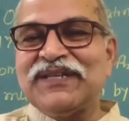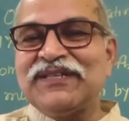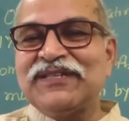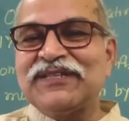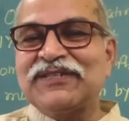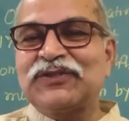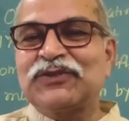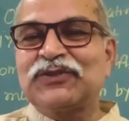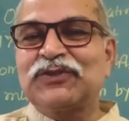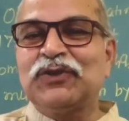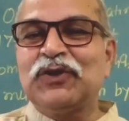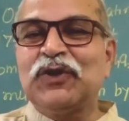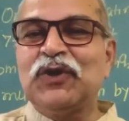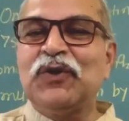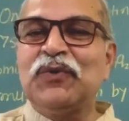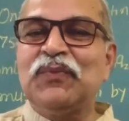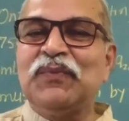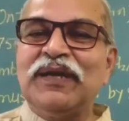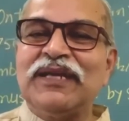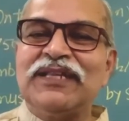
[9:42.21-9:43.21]
there's
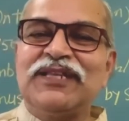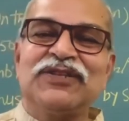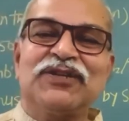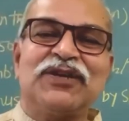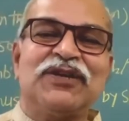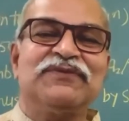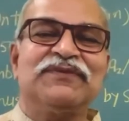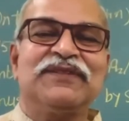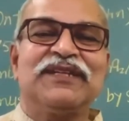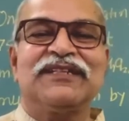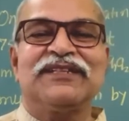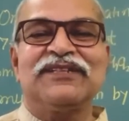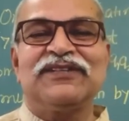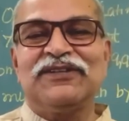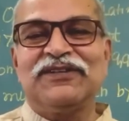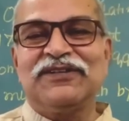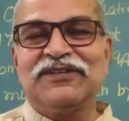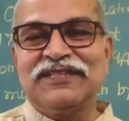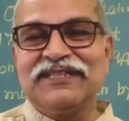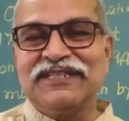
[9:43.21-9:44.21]
so much of
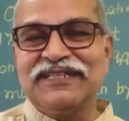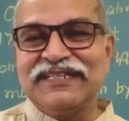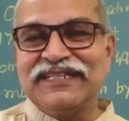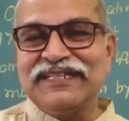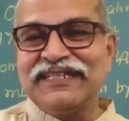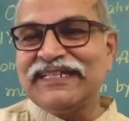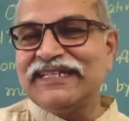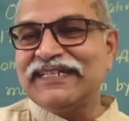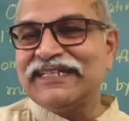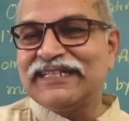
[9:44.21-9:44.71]
technology,